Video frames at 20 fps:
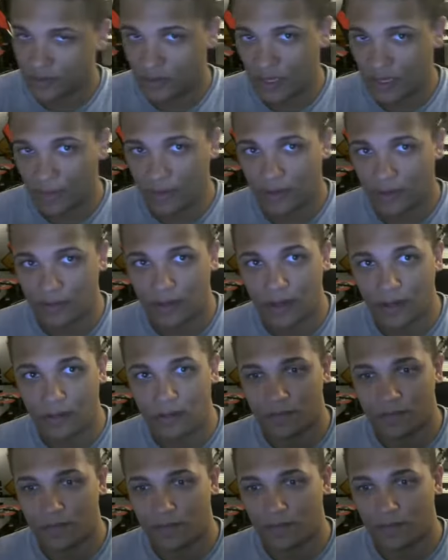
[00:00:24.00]
about now?
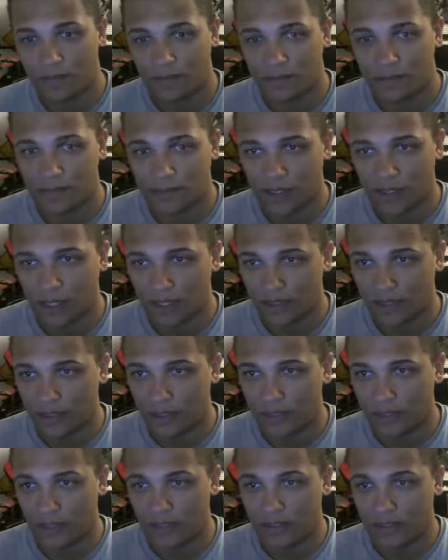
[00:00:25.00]

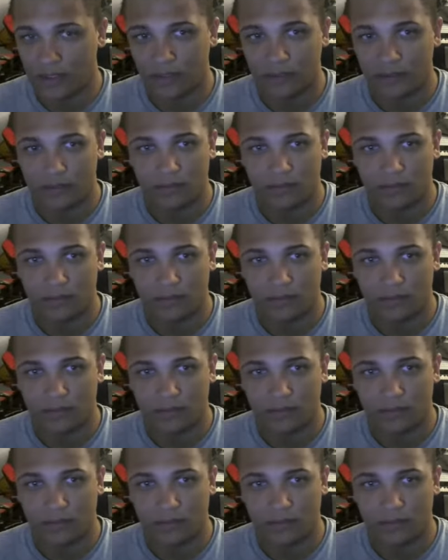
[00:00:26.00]
Testing, testing.